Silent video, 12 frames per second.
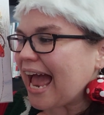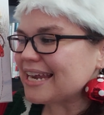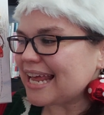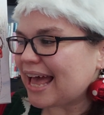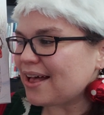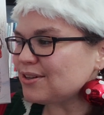
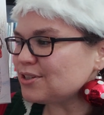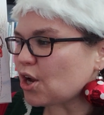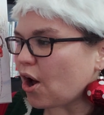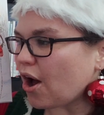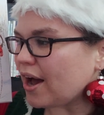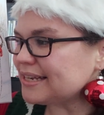and held
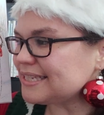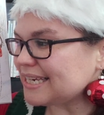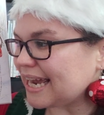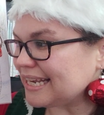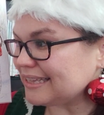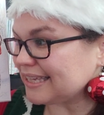on
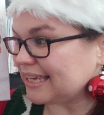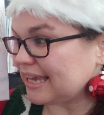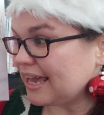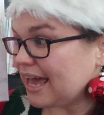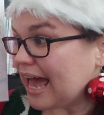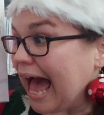
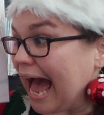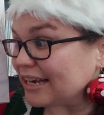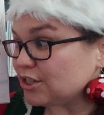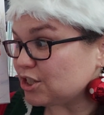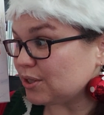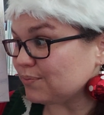tightly
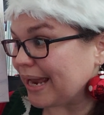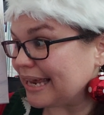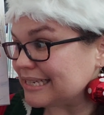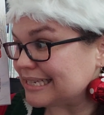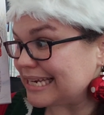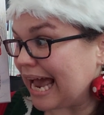as she
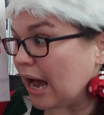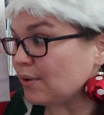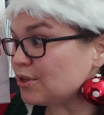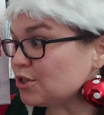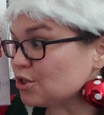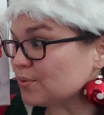ran
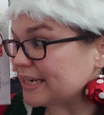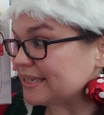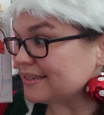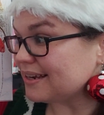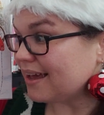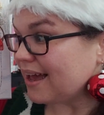down the
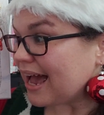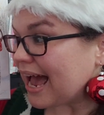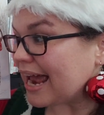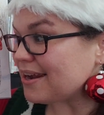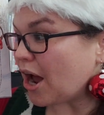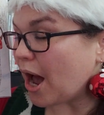street
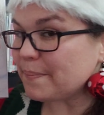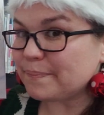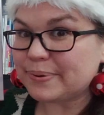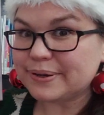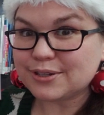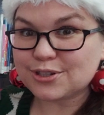and
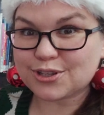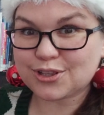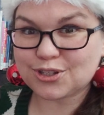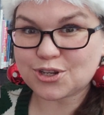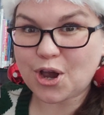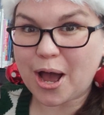up to
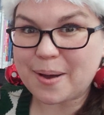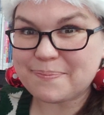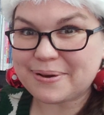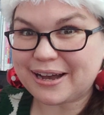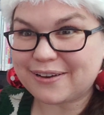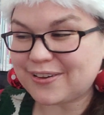the
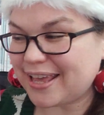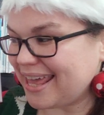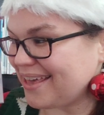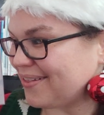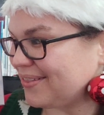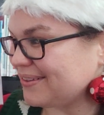top of a
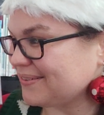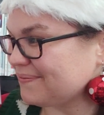hill.